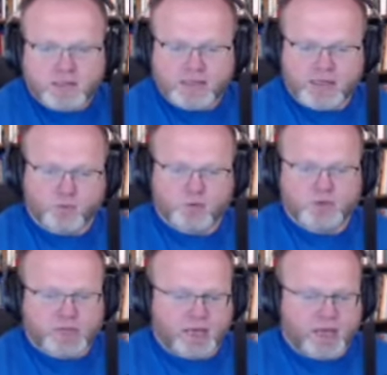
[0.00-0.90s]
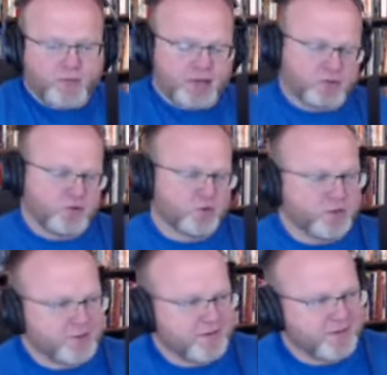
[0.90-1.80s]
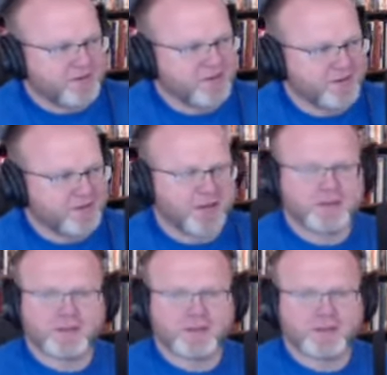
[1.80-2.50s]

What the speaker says: I won't say haphazard, but not